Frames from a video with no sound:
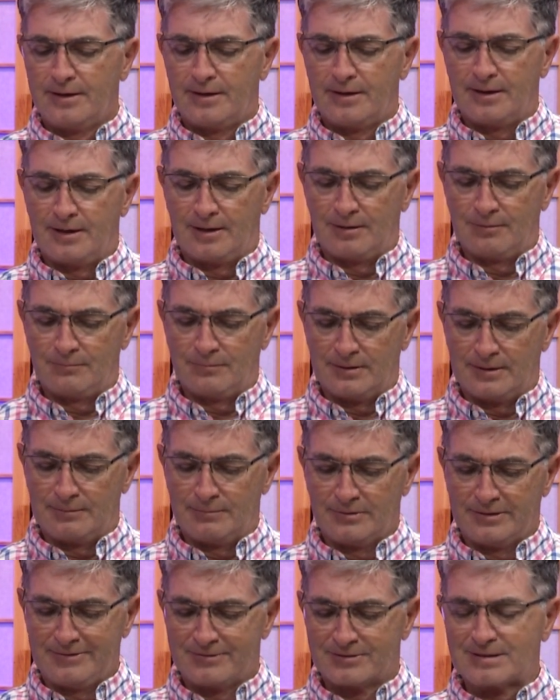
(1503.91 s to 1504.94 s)
I
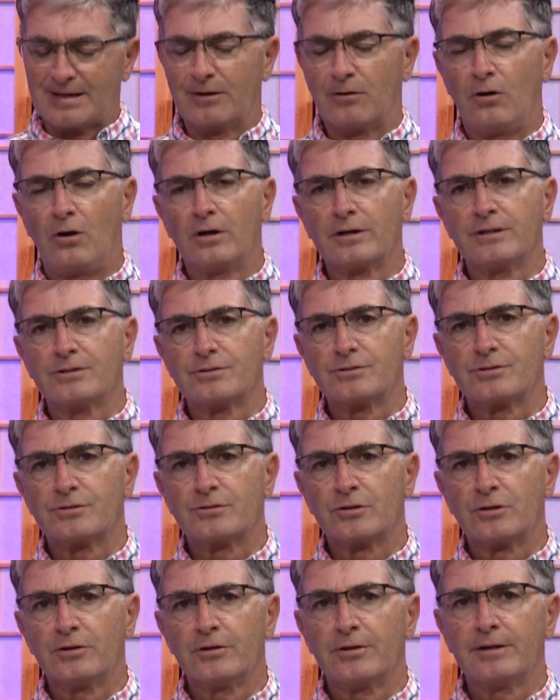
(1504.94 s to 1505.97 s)
believe it's on August
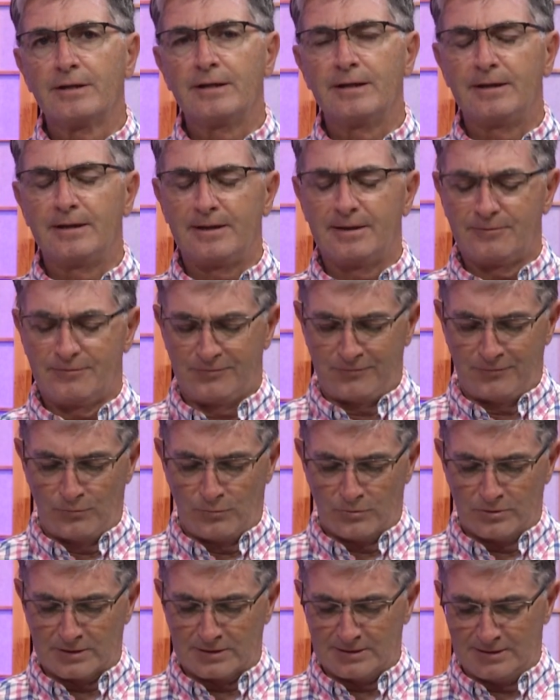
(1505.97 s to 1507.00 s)
3rd at
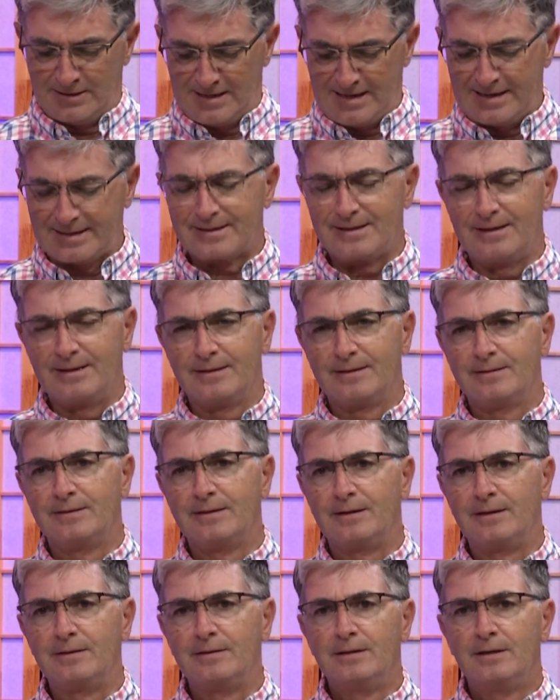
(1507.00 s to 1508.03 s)
4 o'clock, and
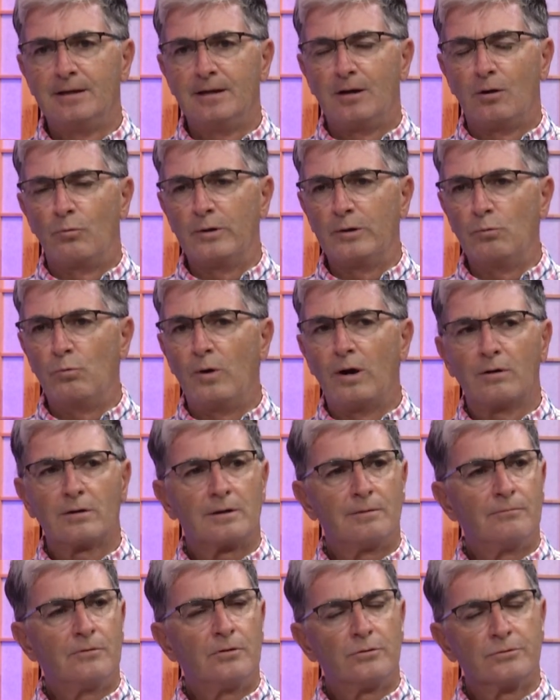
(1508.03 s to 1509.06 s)
we
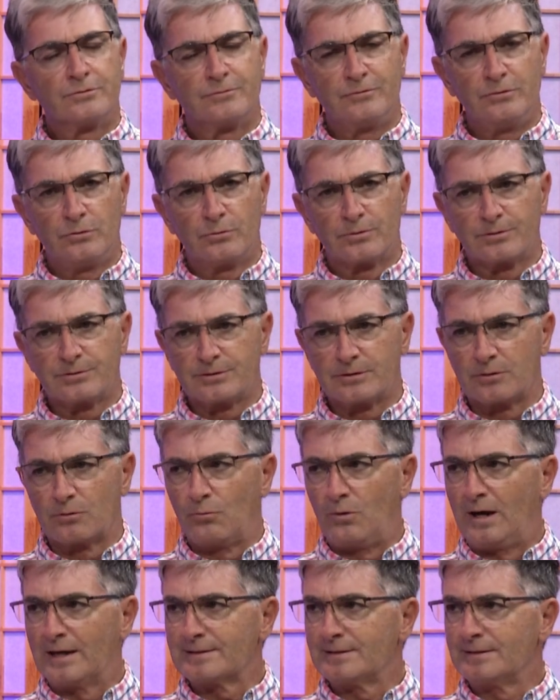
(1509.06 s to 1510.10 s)
welcome those viewers that are
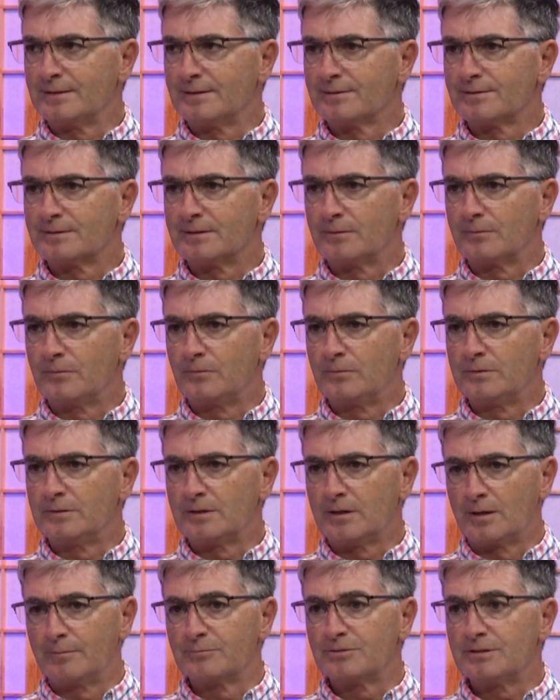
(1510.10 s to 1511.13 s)
watching this to
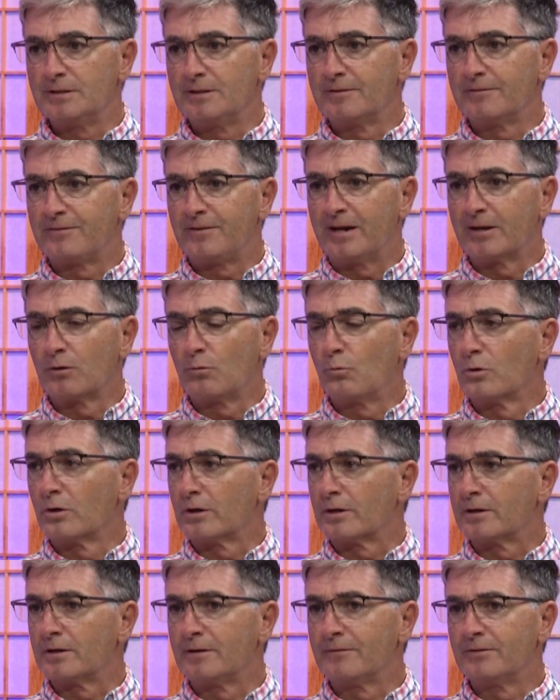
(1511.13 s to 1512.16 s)
come see the final
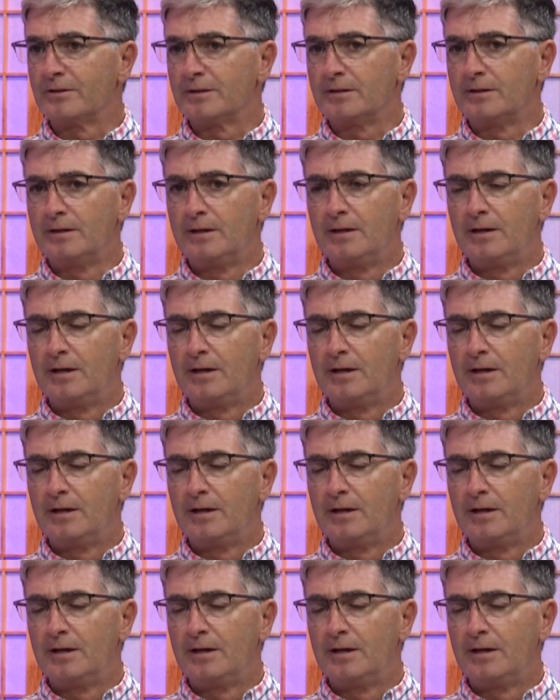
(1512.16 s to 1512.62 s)
work of the